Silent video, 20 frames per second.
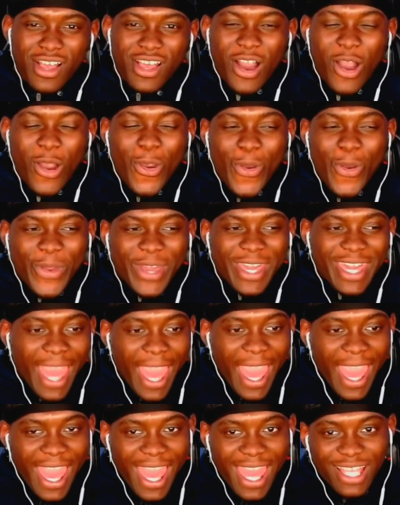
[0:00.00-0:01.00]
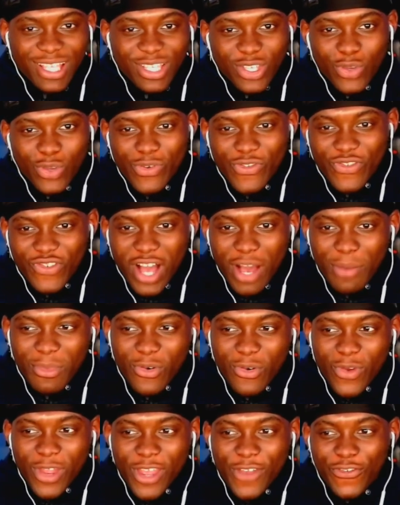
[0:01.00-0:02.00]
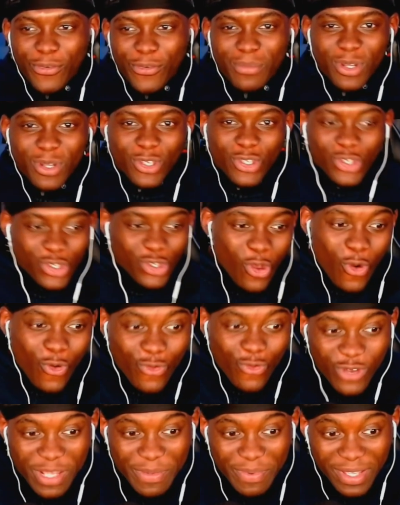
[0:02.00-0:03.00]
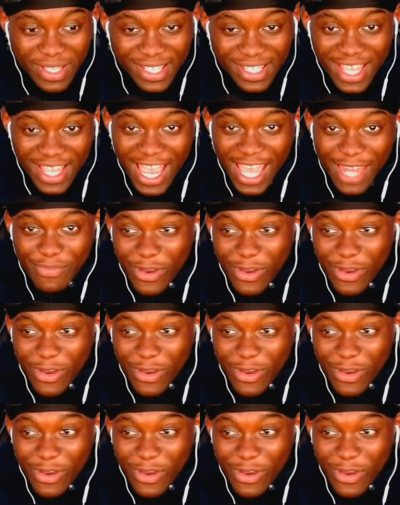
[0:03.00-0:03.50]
Okay, so we've come away from the soul reaper side,